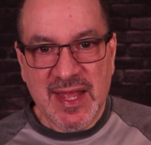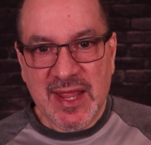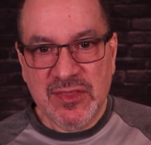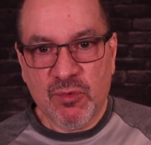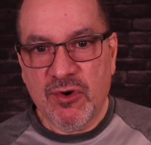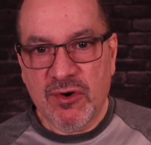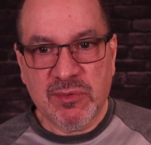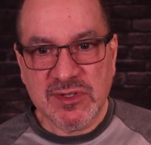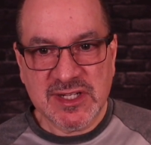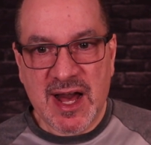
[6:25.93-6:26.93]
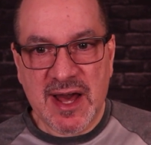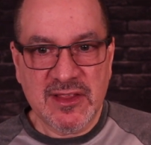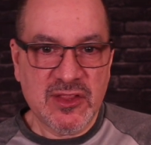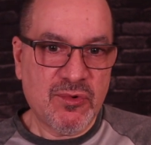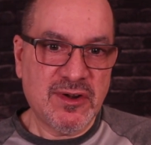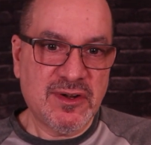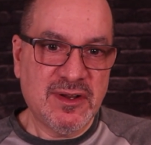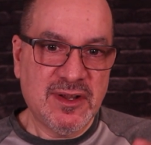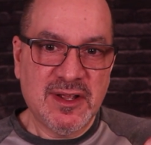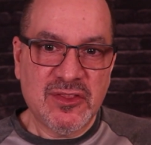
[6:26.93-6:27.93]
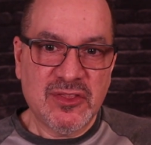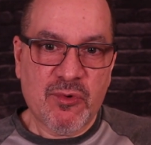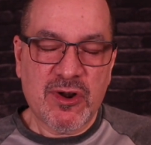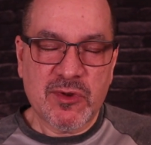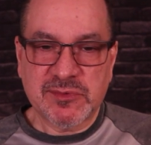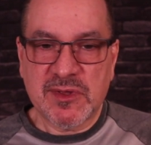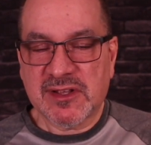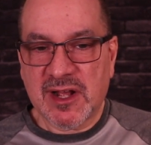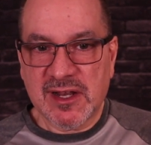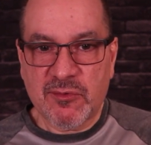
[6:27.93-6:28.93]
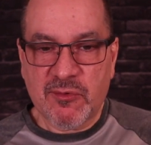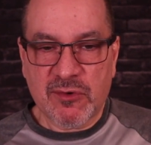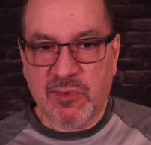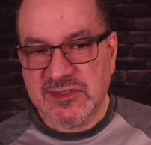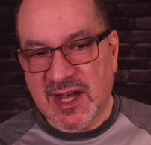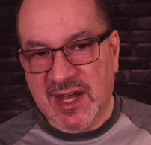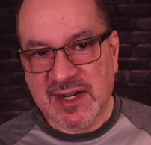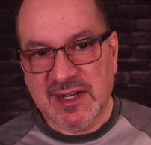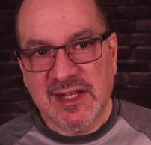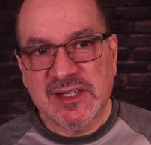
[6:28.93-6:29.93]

And the word was God, and the word the word was with God, and the word was God.